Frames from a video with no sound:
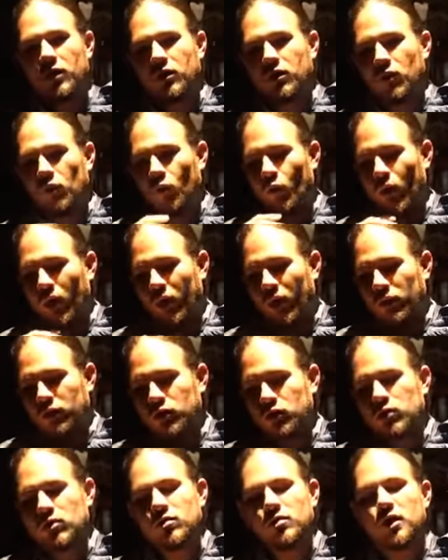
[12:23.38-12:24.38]
The whale
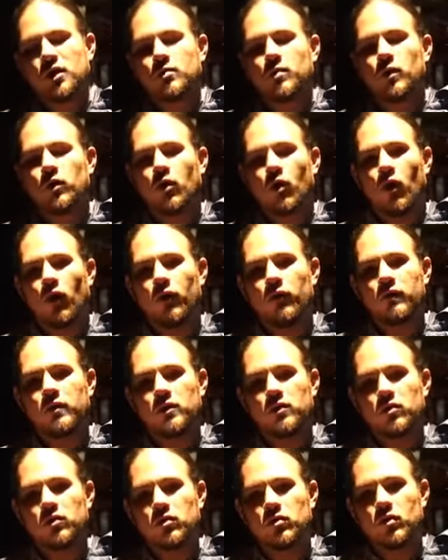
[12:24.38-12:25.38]
tooth that's been carved
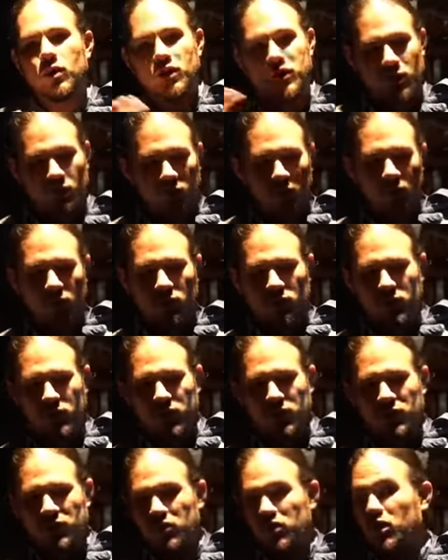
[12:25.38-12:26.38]
into what some people say
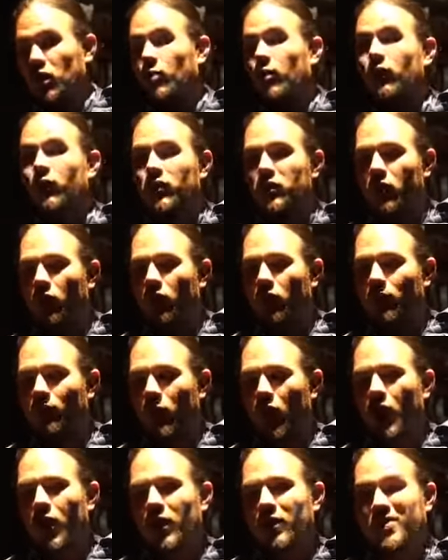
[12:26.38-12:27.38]
is the shape of a tongue,
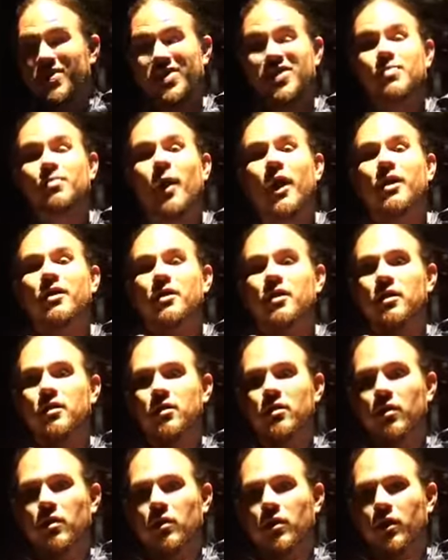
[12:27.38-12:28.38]
suspended
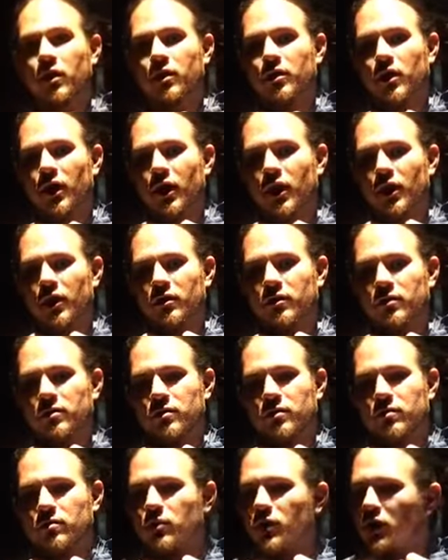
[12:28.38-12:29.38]
on a
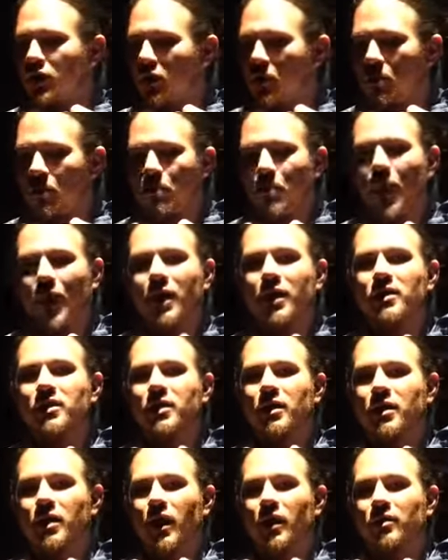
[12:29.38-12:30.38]
really
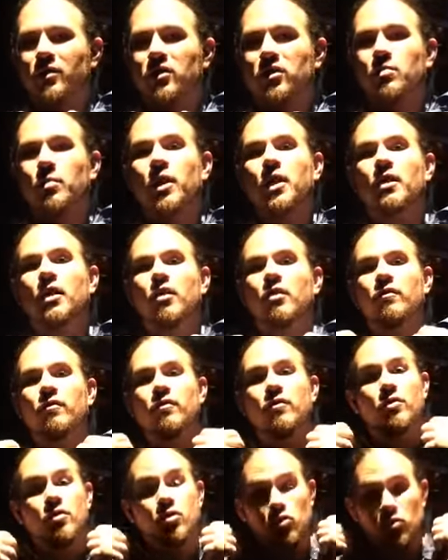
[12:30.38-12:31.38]
amazing necklace made out of
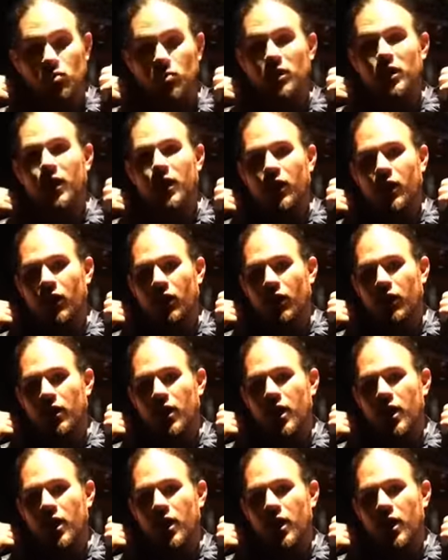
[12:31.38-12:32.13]
human hair.